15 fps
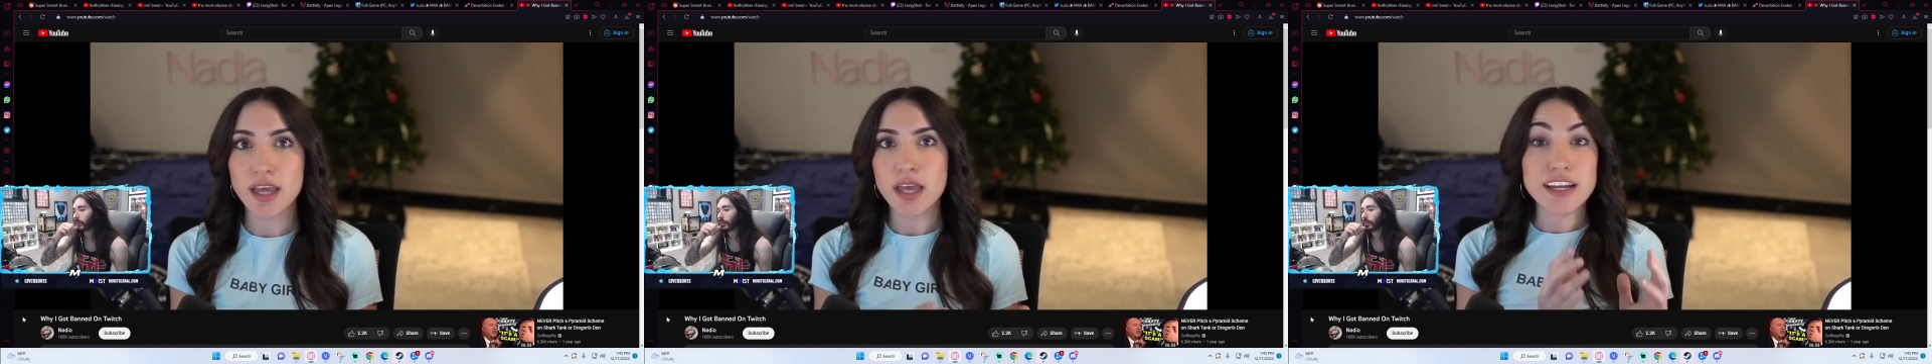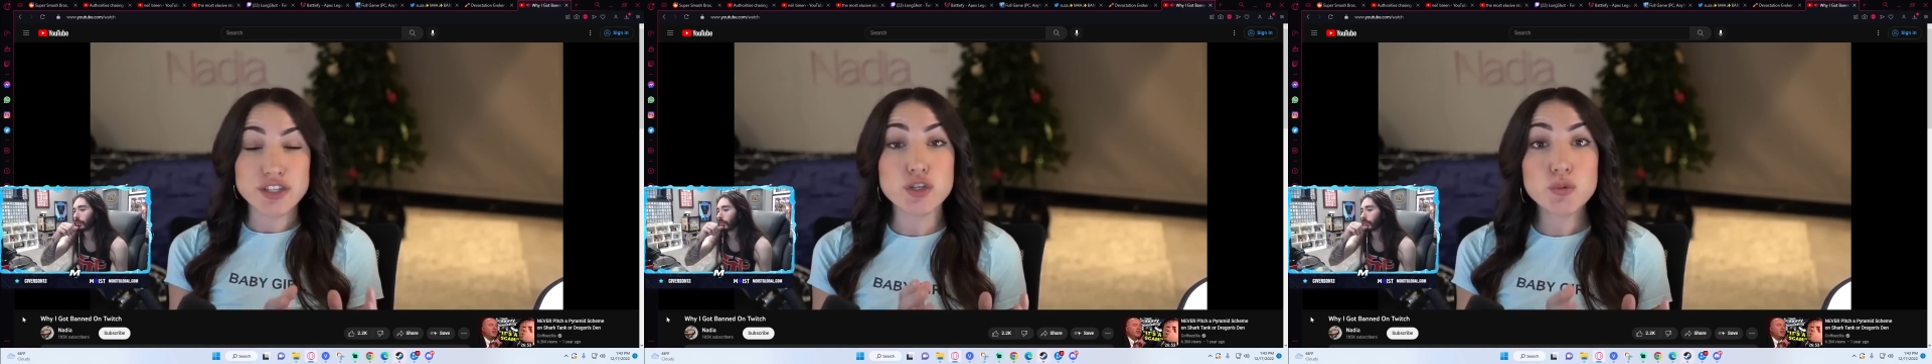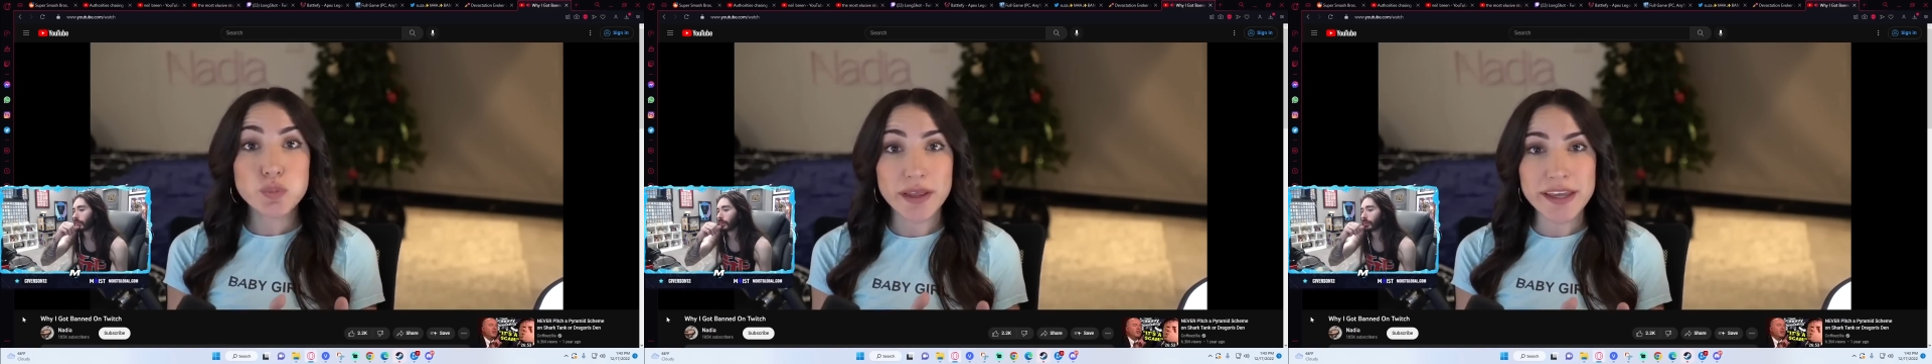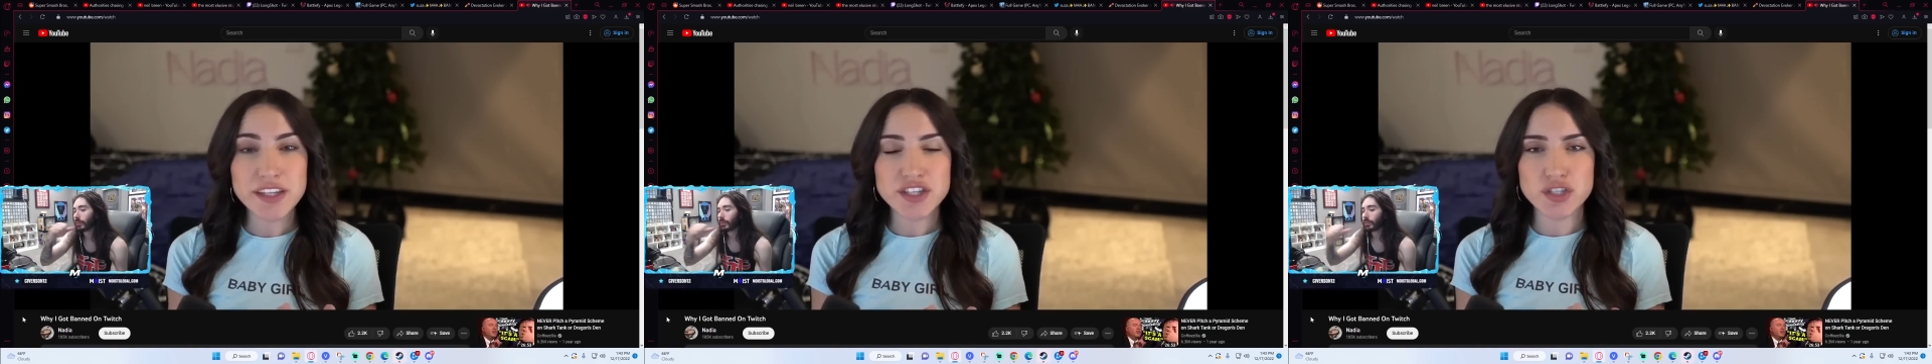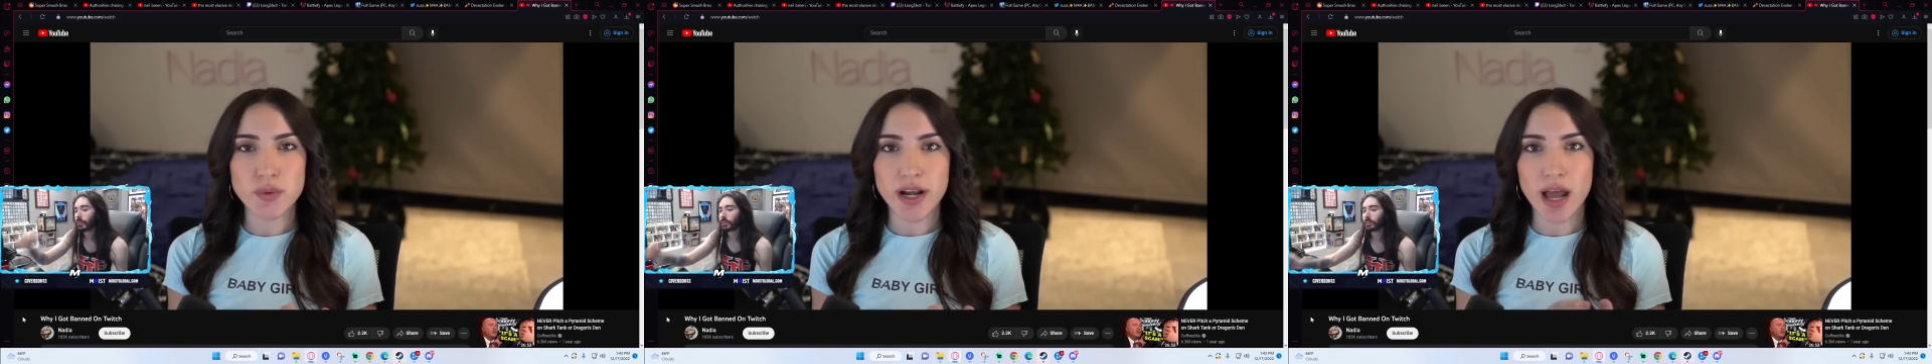And I do play
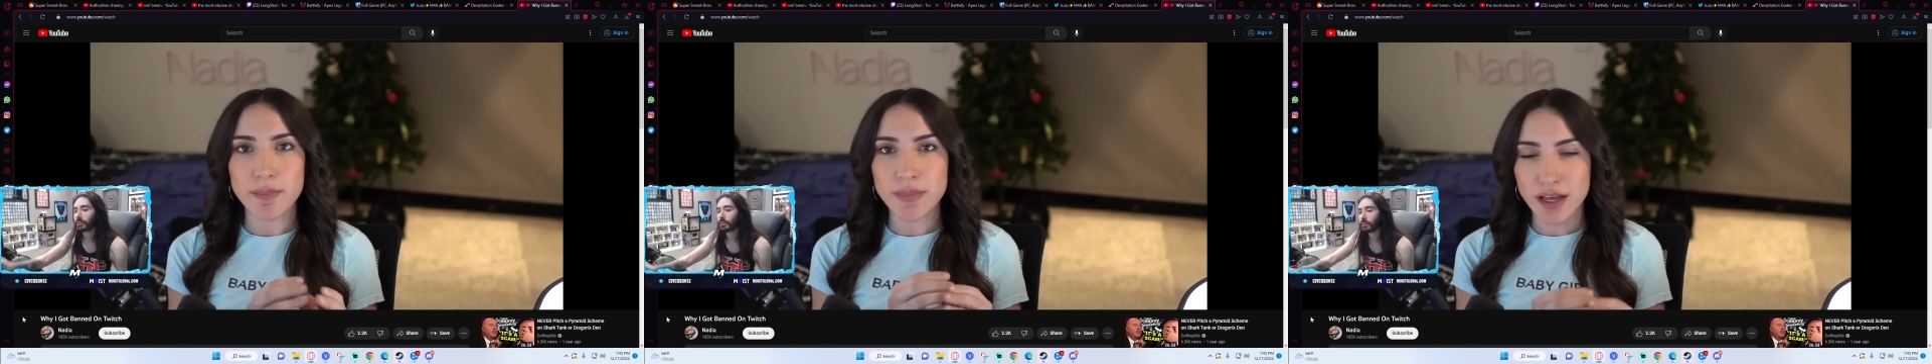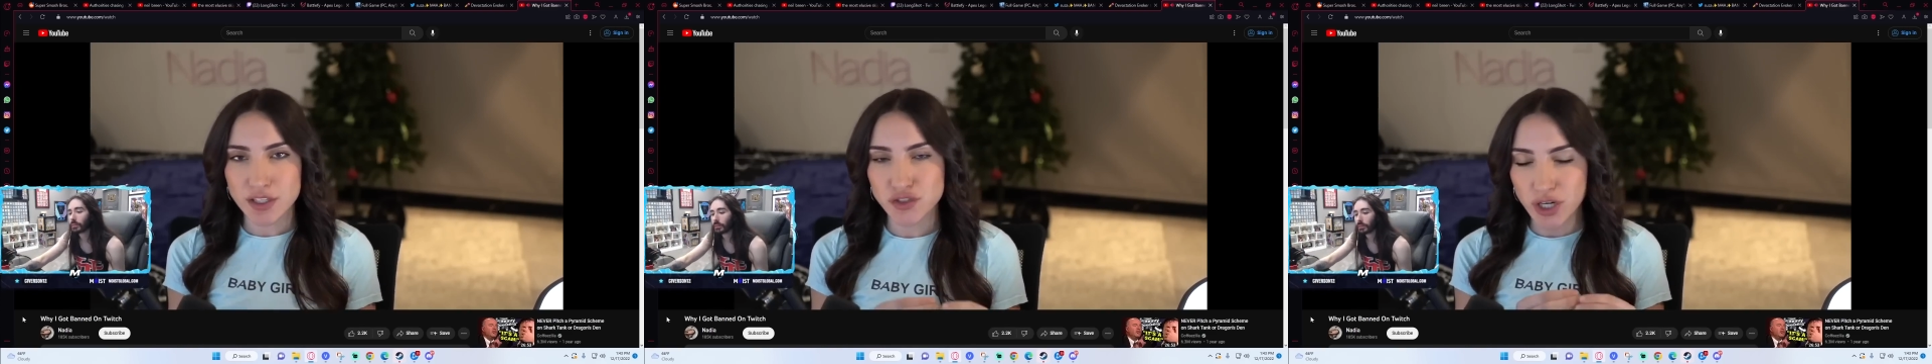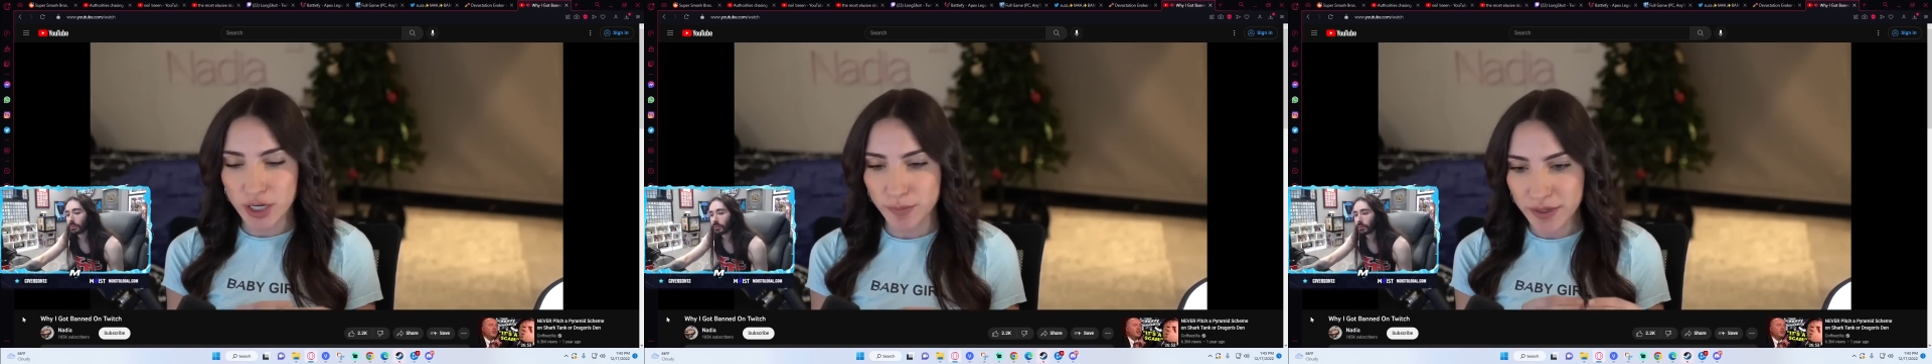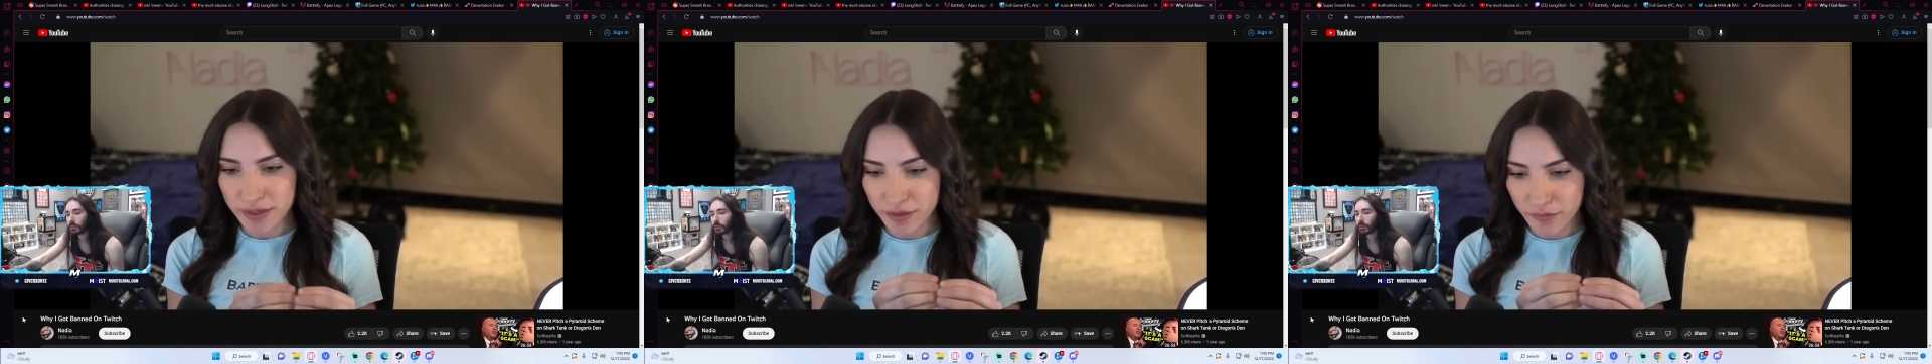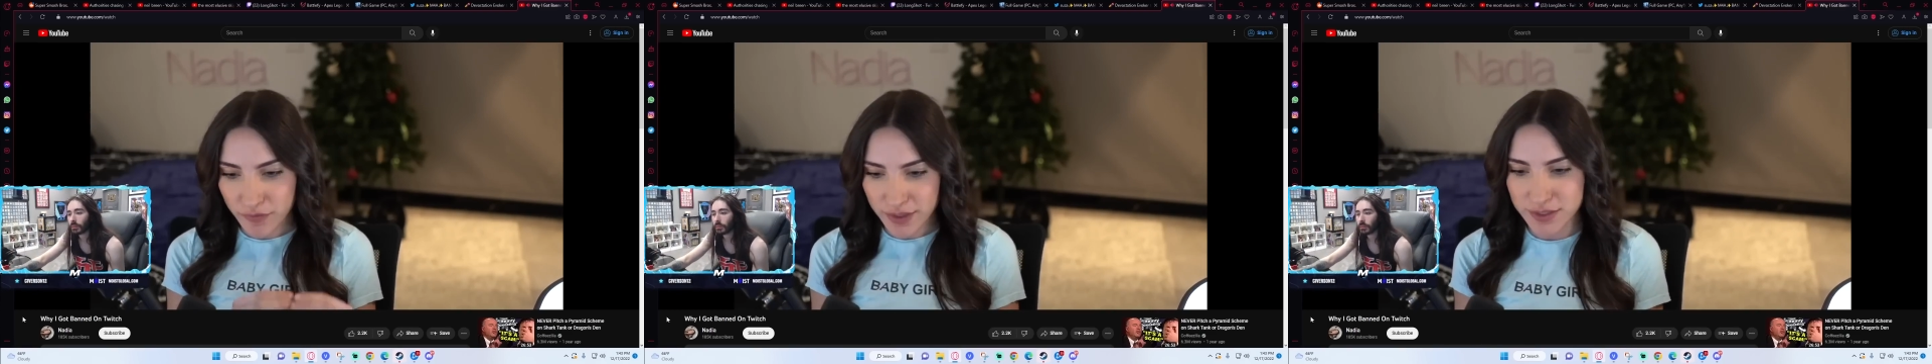into it. I'm not trying to play
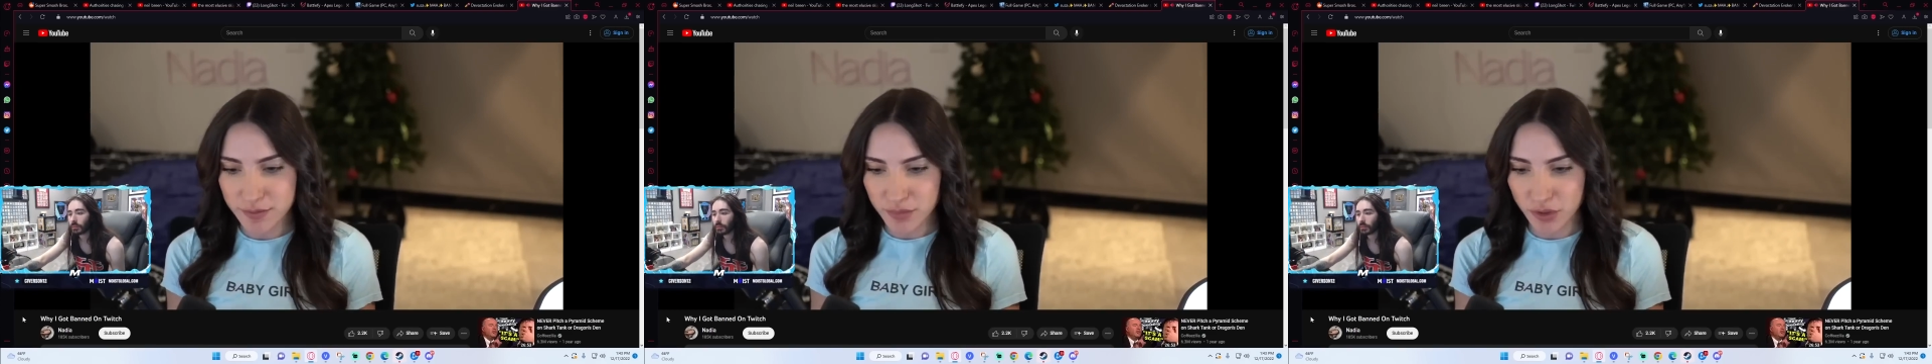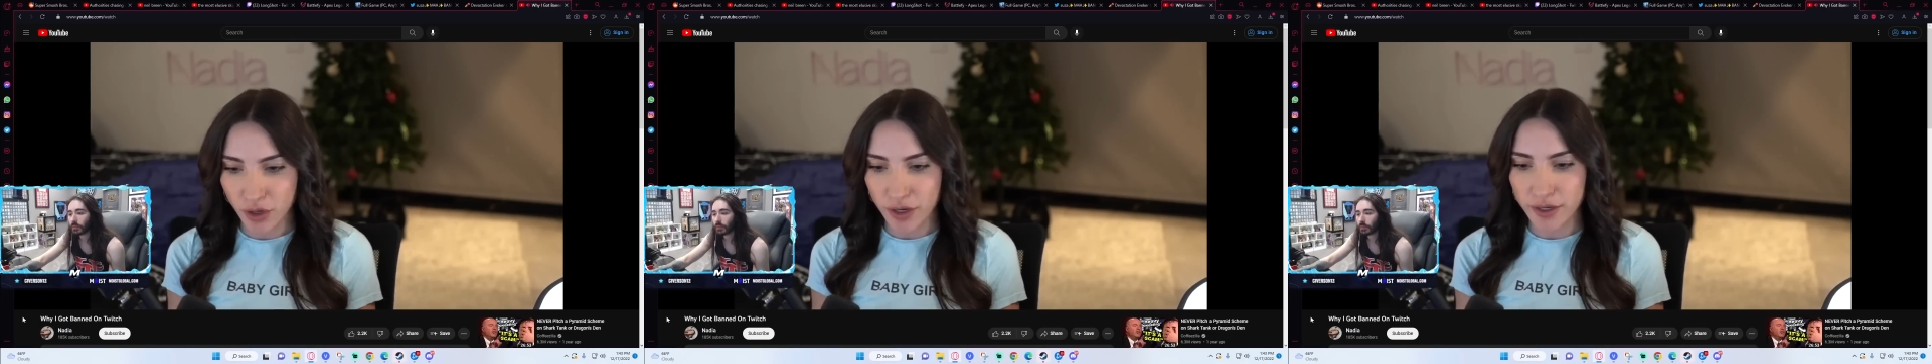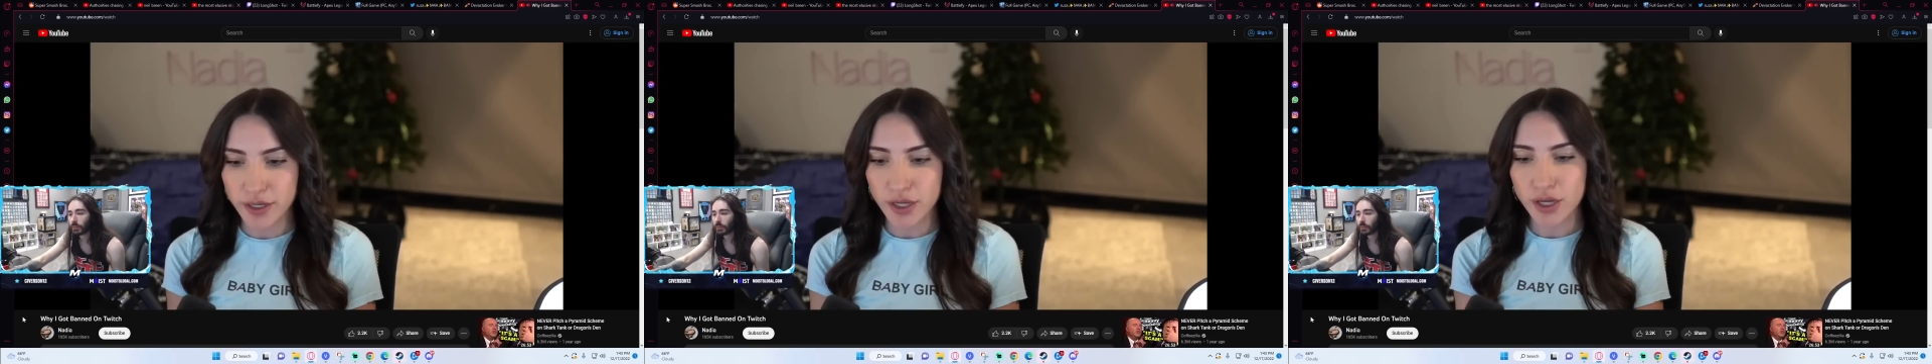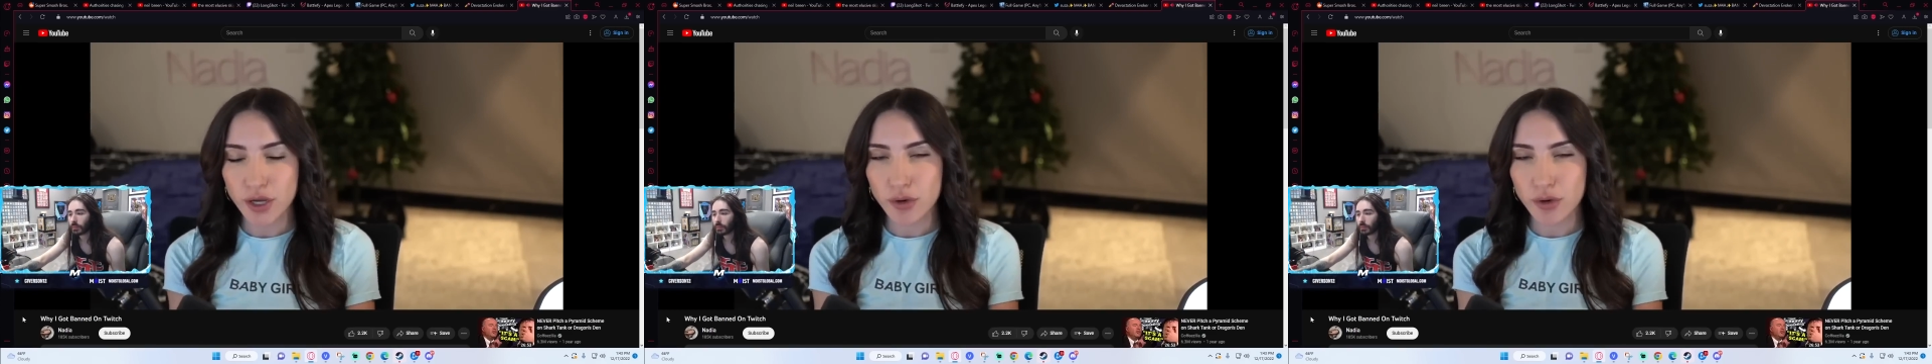the victim card.